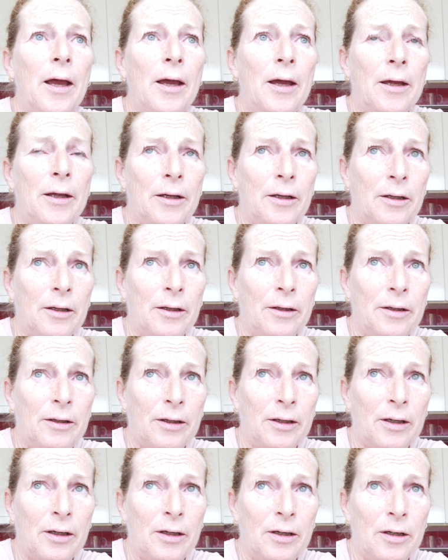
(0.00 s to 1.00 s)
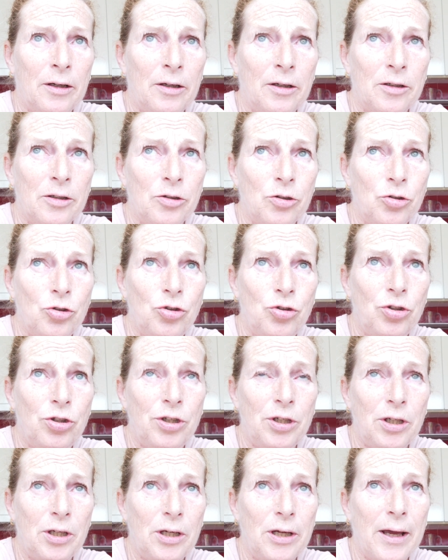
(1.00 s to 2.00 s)
And
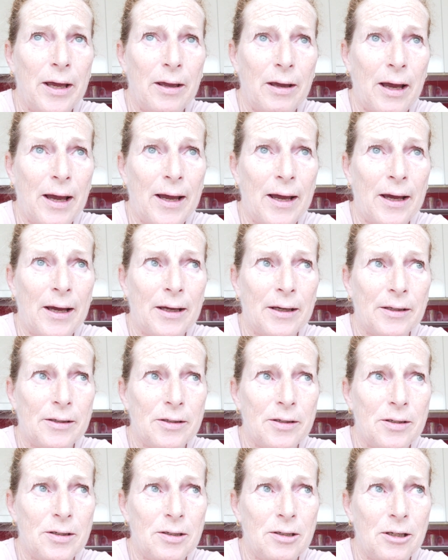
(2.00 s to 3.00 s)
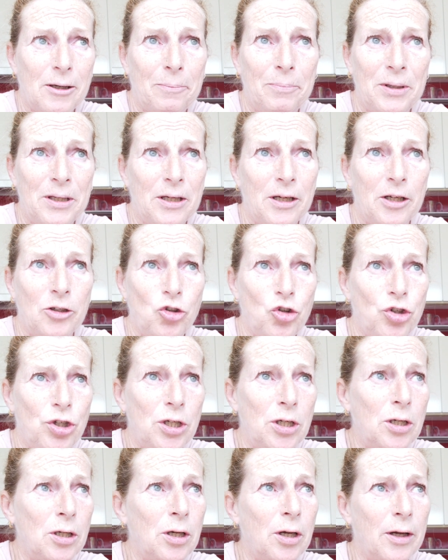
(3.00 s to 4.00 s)
she has a
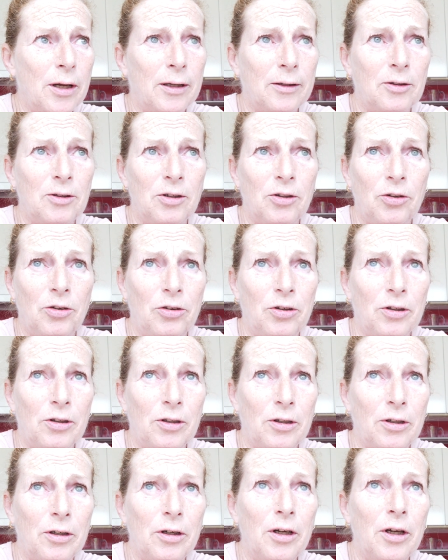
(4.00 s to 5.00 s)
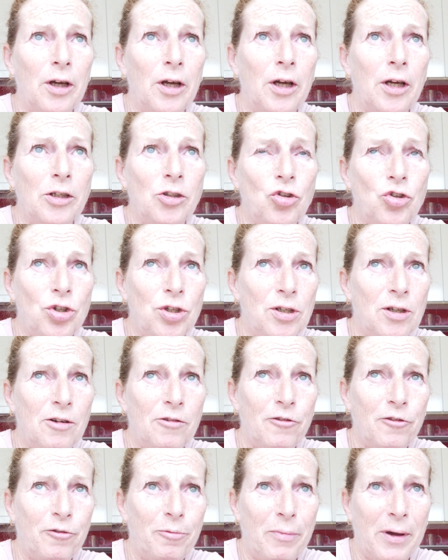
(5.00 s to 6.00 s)
PhD and is the
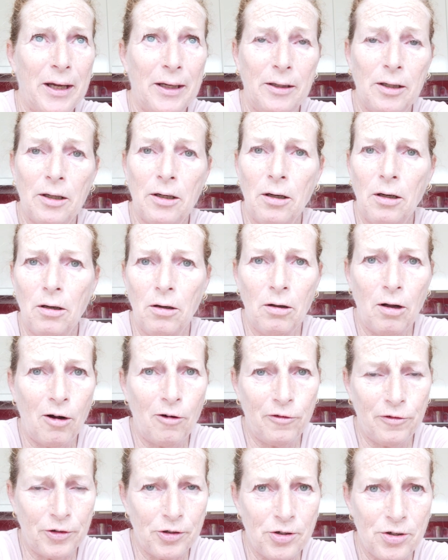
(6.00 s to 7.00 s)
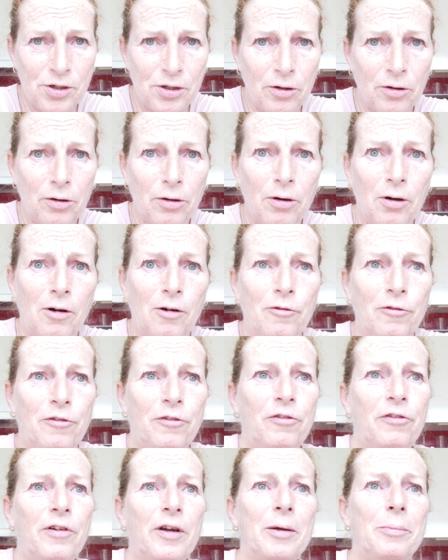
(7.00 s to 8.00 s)
chief medical officer of
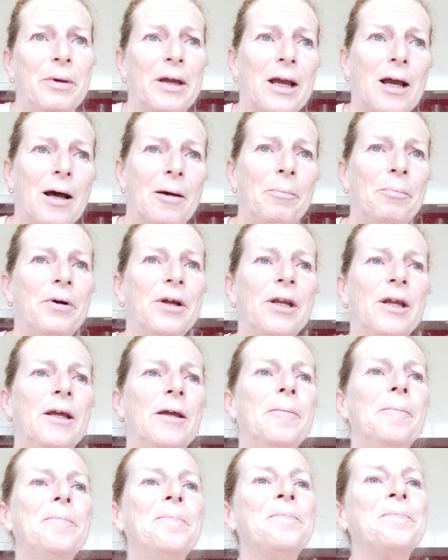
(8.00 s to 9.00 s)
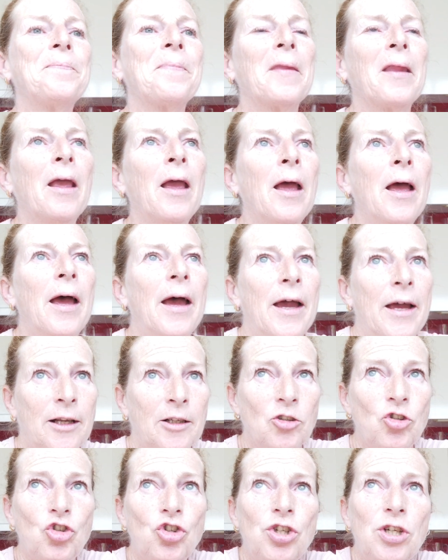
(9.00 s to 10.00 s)
a big company.
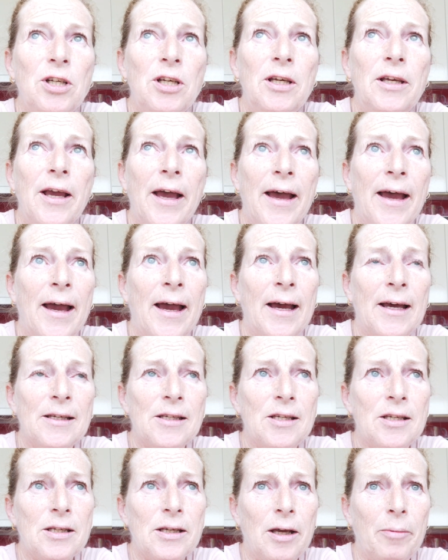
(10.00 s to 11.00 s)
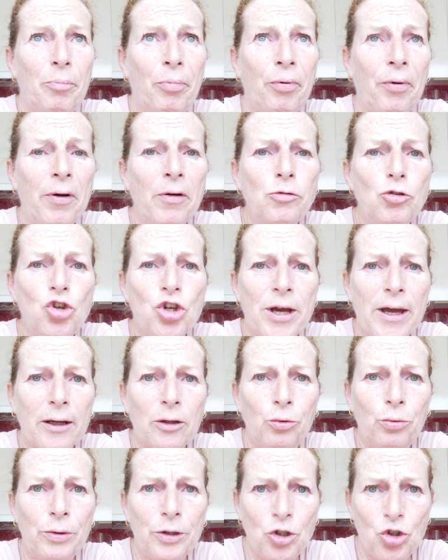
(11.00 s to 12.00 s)
And she has a
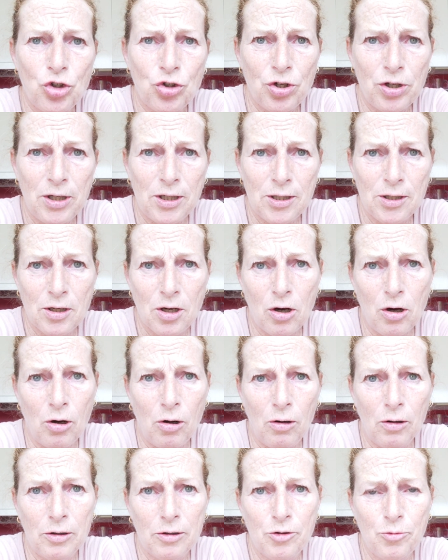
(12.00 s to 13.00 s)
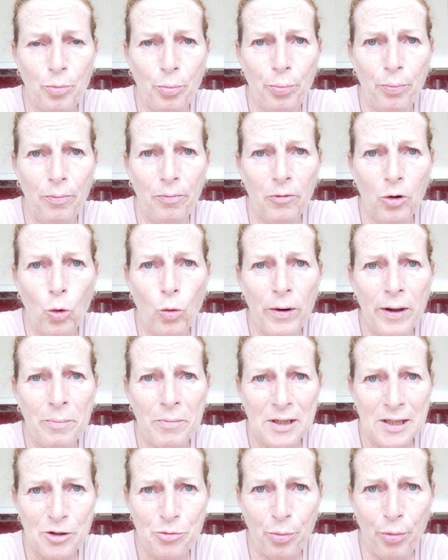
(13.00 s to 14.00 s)
project which is called
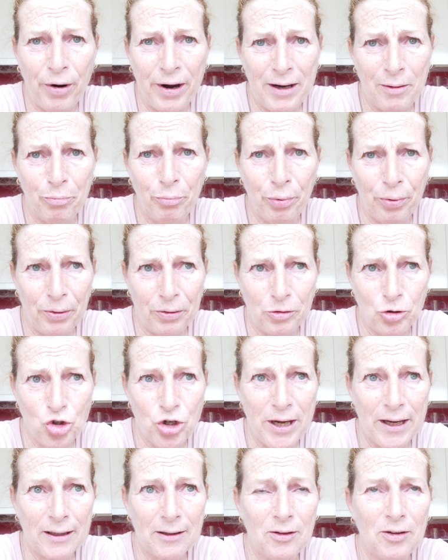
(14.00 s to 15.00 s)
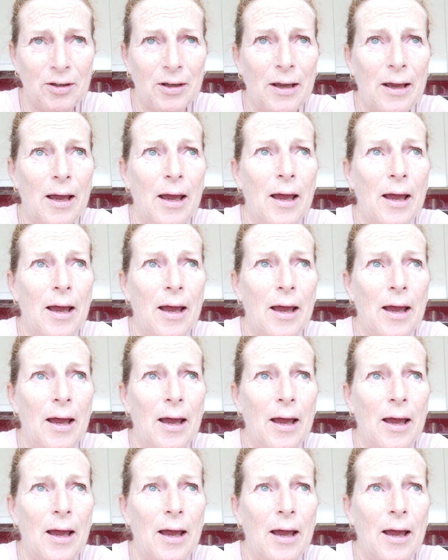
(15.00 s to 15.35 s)
Women's Brain Project.